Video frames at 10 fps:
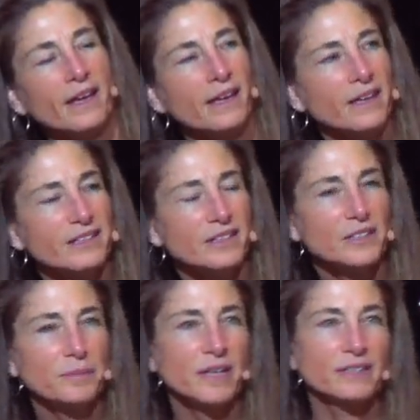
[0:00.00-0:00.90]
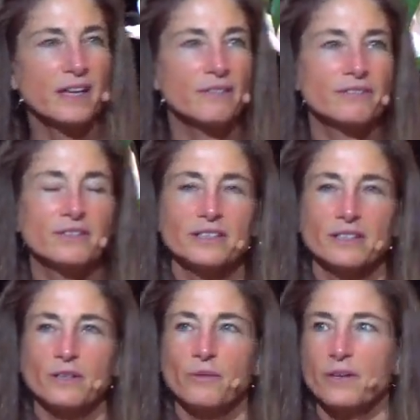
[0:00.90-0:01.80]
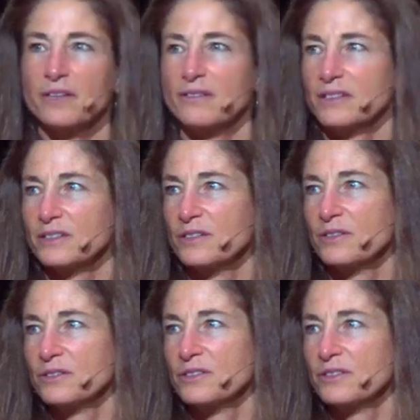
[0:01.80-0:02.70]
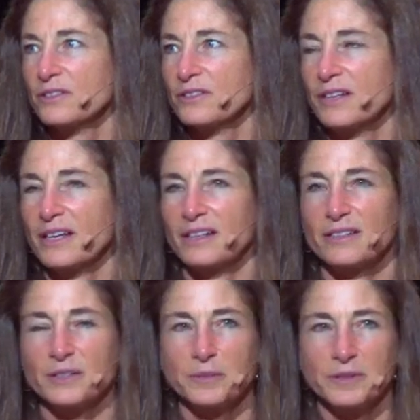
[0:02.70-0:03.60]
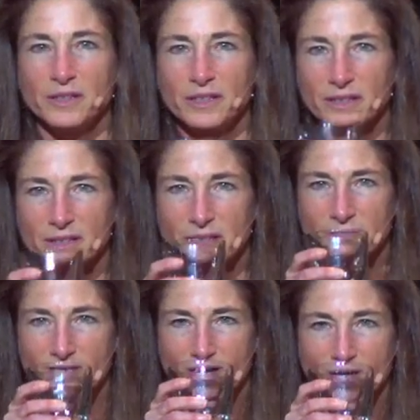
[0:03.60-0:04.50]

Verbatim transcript: And I suspect every single one of us knows that experience.